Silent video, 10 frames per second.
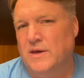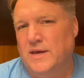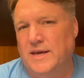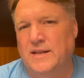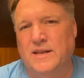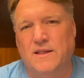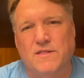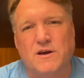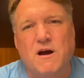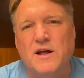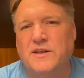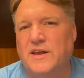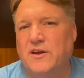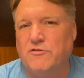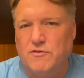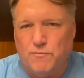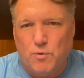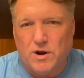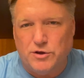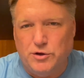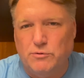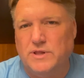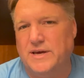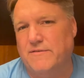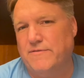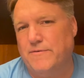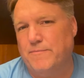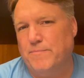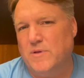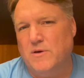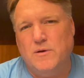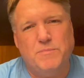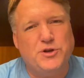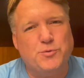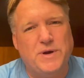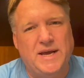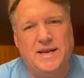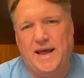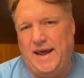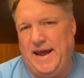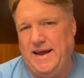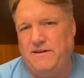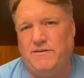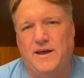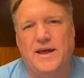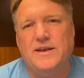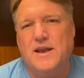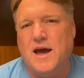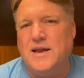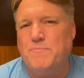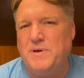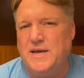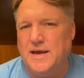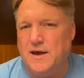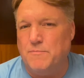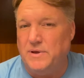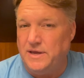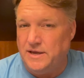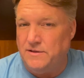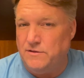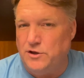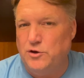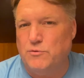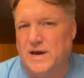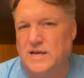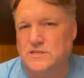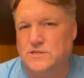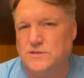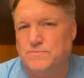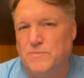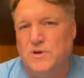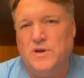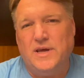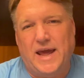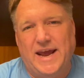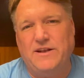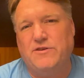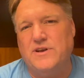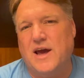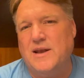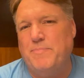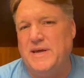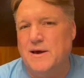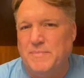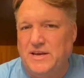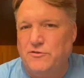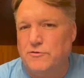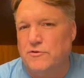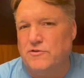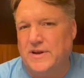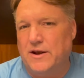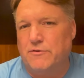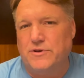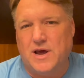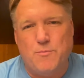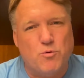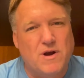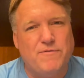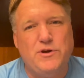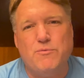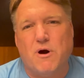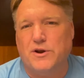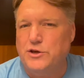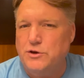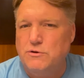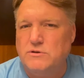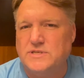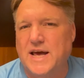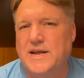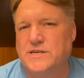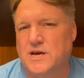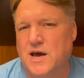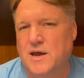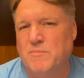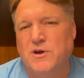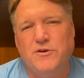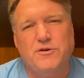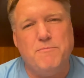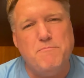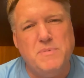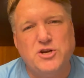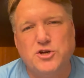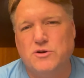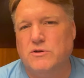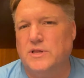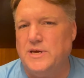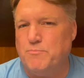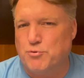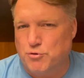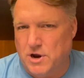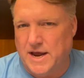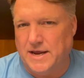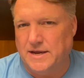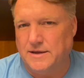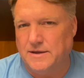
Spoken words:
in the context of where you live, between 8 and 9 p.m. in the U.S., 8 to 9 p.m. Eastern Standard Time, wherever you are, to use that time to missionally pray